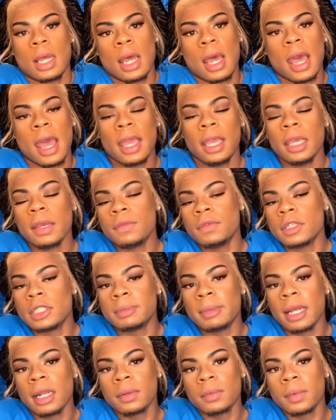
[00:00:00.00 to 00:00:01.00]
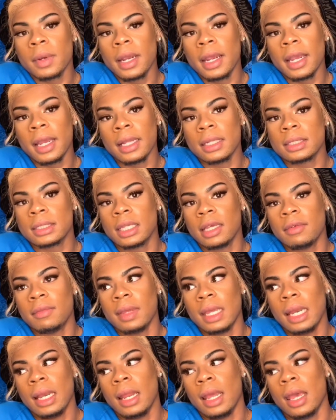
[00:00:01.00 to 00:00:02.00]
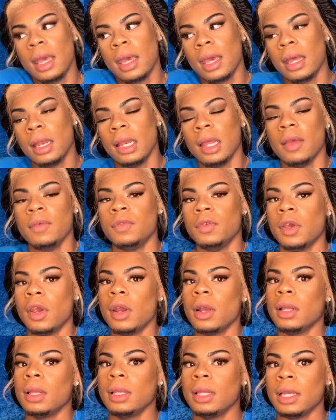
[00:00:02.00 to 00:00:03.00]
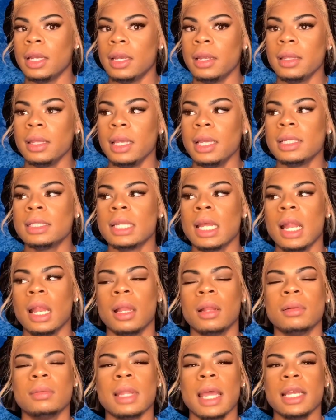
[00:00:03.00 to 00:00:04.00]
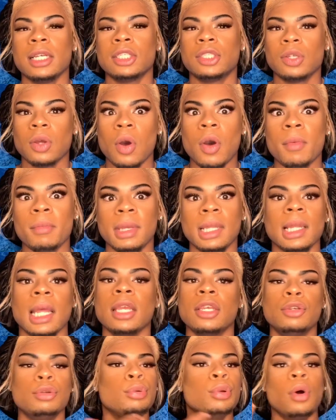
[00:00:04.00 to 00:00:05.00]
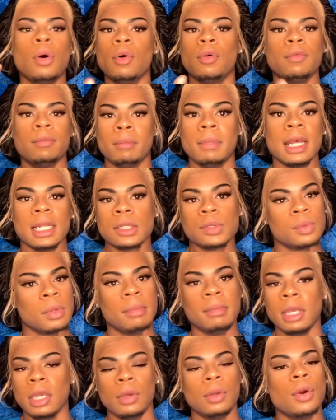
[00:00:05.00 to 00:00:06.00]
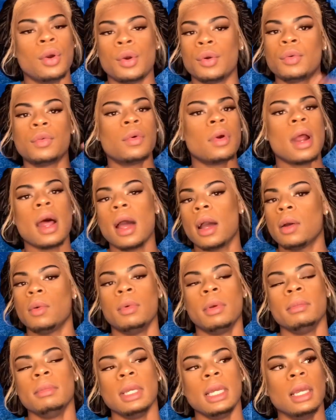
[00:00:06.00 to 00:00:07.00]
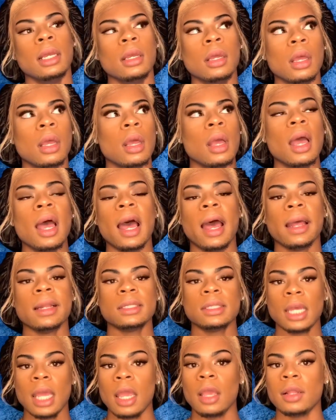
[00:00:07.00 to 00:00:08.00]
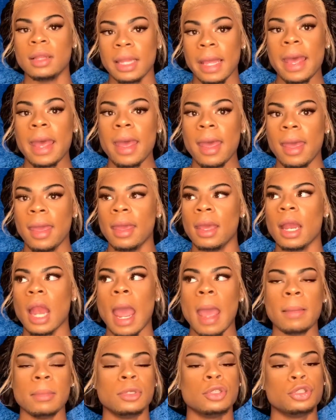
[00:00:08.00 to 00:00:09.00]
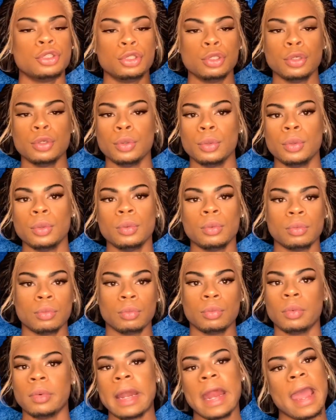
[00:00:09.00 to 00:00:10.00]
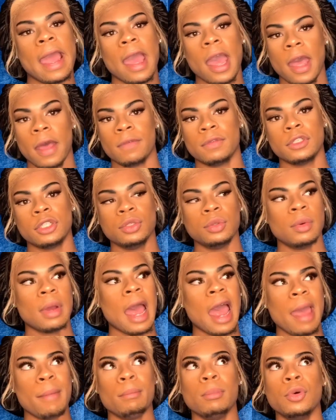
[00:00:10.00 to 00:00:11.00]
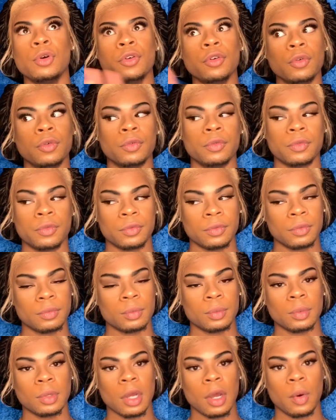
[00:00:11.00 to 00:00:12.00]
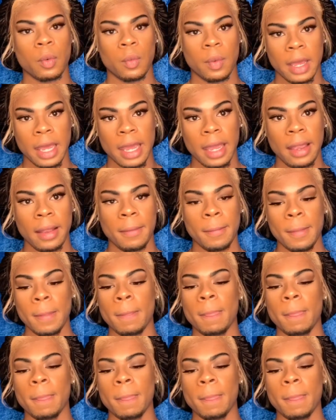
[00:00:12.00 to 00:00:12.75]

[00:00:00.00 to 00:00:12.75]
I give respect where it's given. And if you're clearly telling, like showing me, like you don't mess with me, you don't rock with me, I take that and I do what I have to. I move away.